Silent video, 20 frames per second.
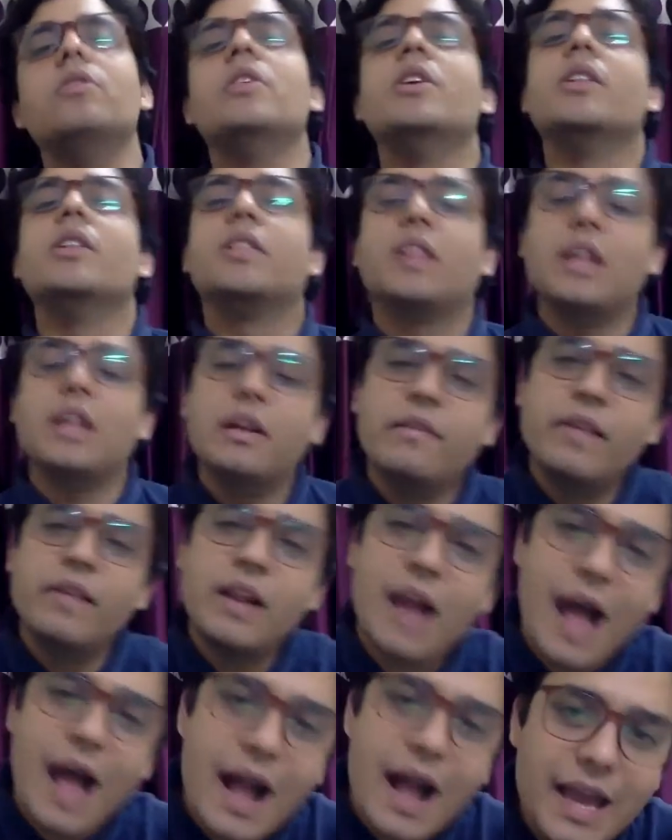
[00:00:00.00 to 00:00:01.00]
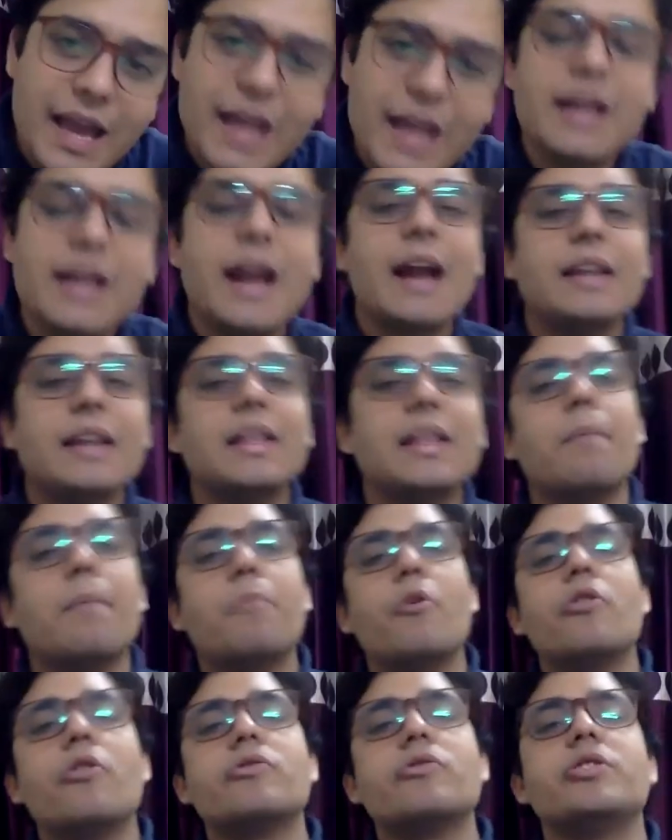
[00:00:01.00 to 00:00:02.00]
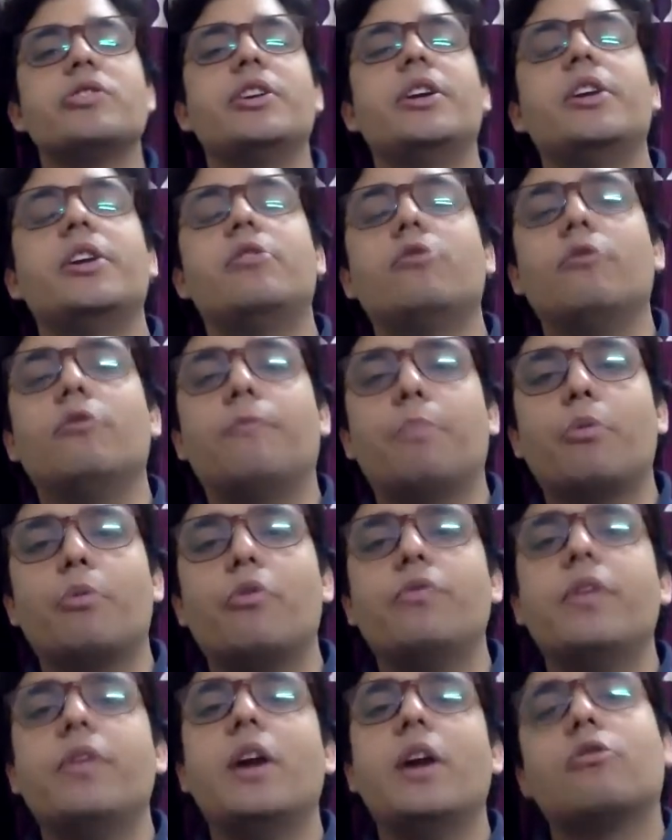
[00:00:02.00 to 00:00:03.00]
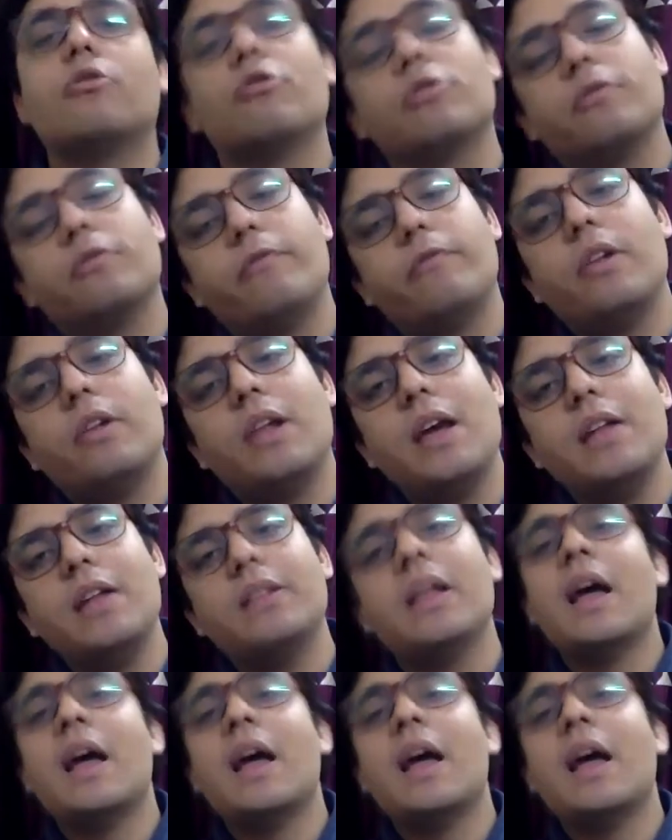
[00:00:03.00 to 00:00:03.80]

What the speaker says: C will again get the opportunity to prove the truthfulness,